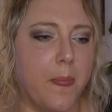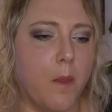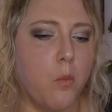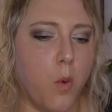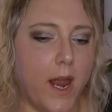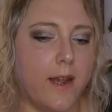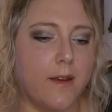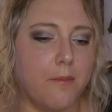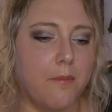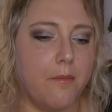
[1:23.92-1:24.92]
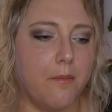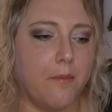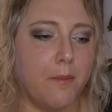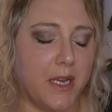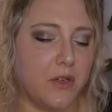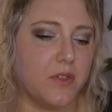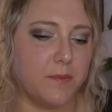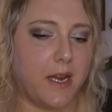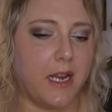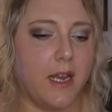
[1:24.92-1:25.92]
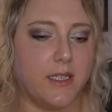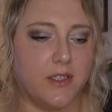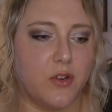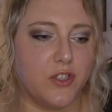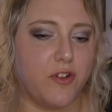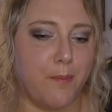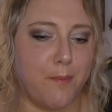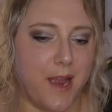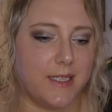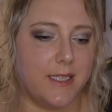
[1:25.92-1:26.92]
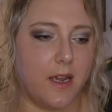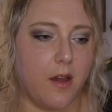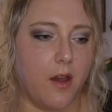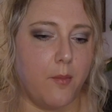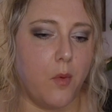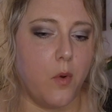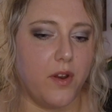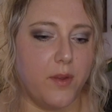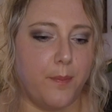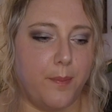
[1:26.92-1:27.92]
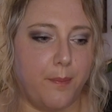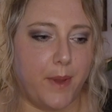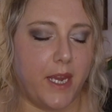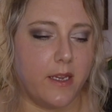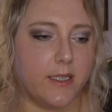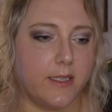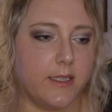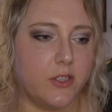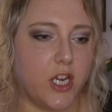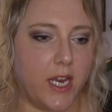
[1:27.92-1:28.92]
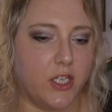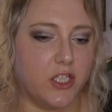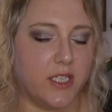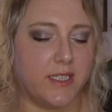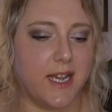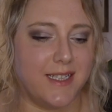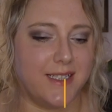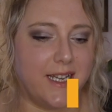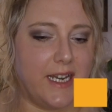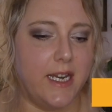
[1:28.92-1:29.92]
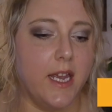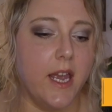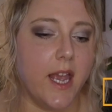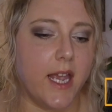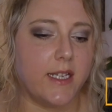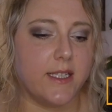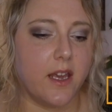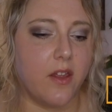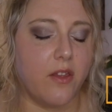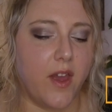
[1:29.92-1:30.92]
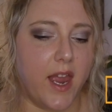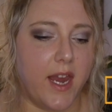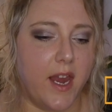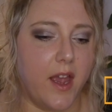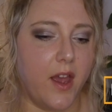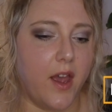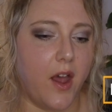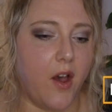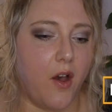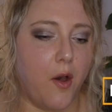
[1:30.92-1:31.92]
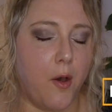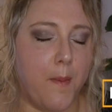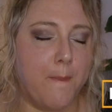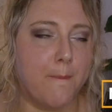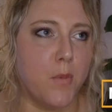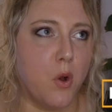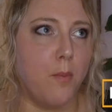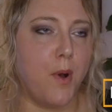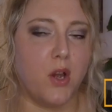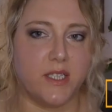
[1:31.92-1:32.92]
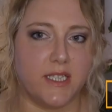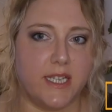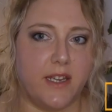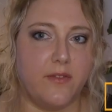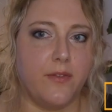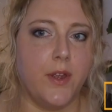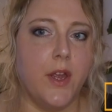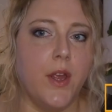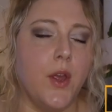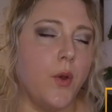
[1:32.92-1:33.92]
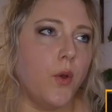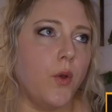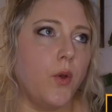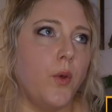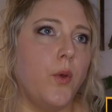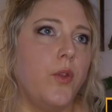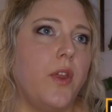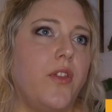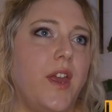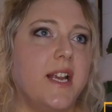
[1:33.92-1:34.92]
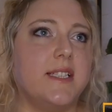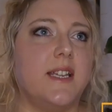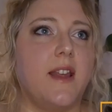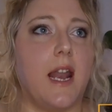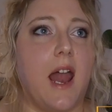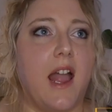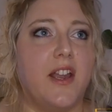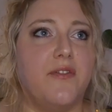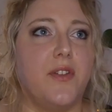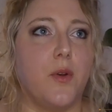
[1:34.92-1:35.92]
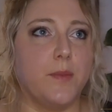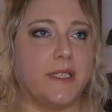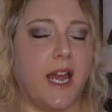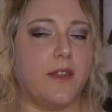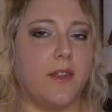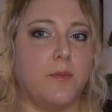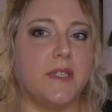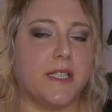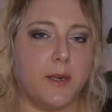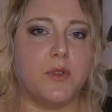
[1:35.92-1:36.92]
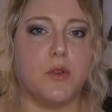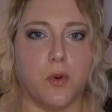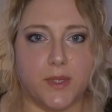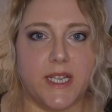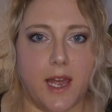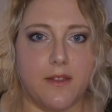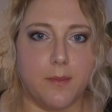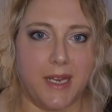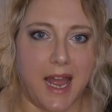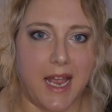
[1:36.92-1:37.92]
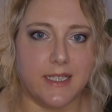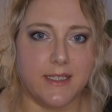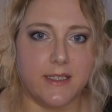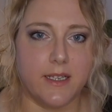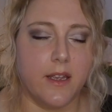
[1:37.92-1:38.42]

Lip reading: When my dogs and my clients' dogs are on maxxicalm, one of the biggest changes I see is that they are more positive. The things in their life that upset them seem to upset them less.